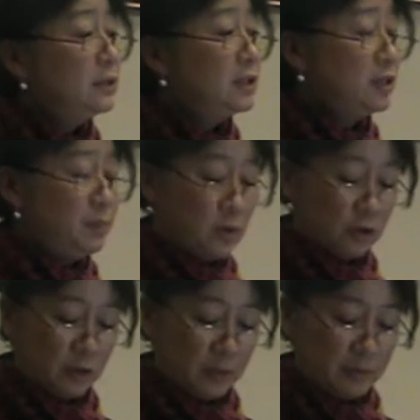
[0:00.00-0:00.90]
the
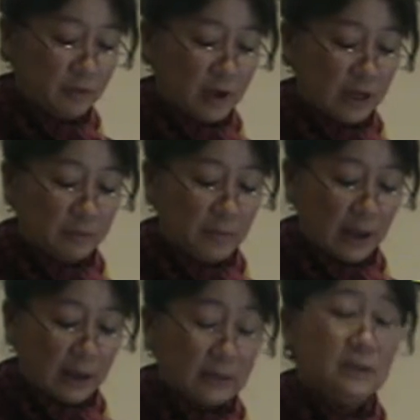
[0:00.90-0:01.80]
support could be provided
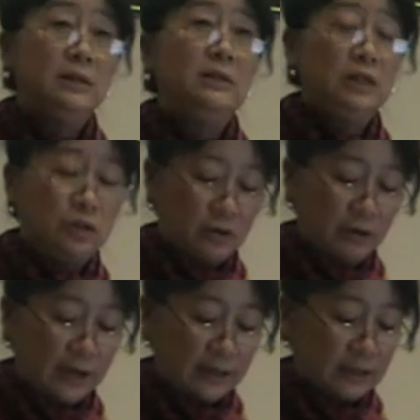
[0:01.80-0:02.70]
by an SEN teacher
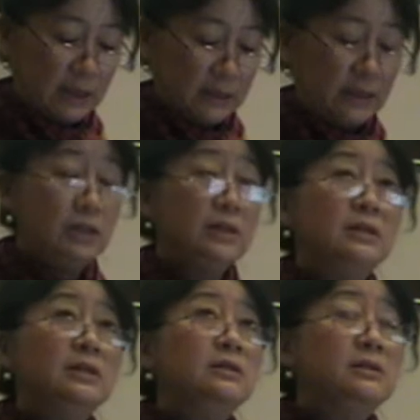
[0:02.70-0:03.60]
or an SEN teaching
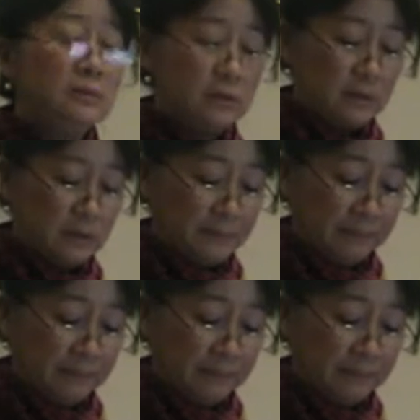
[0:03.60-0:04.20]
assistant